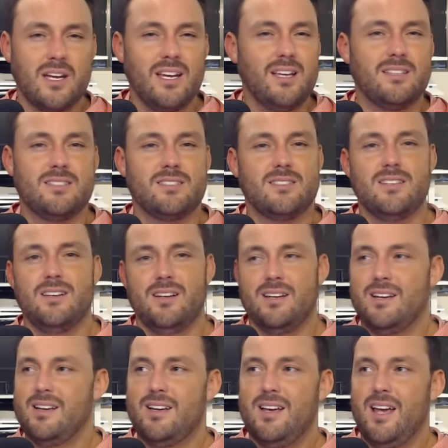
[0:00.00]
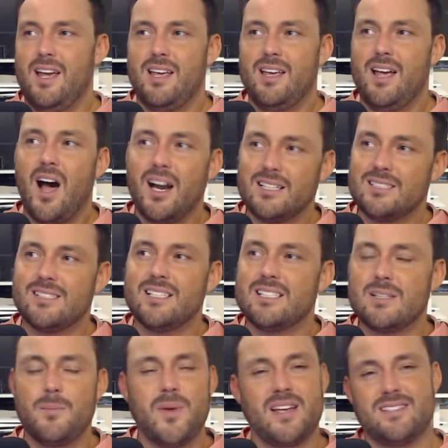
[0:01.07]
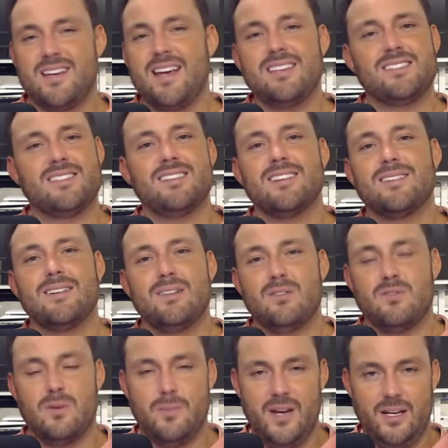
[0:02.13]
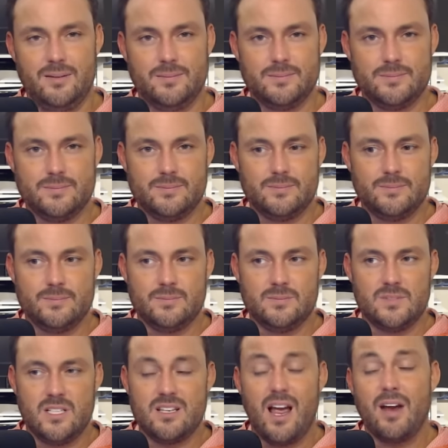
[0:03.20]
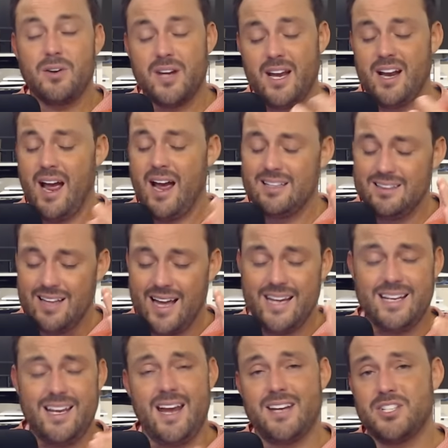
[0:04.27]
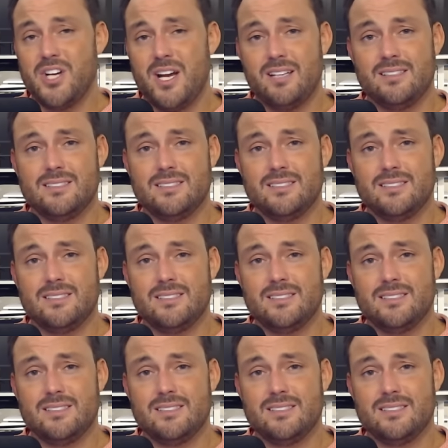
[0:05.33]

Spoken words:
It's the best case scenario for me, because I like KJ,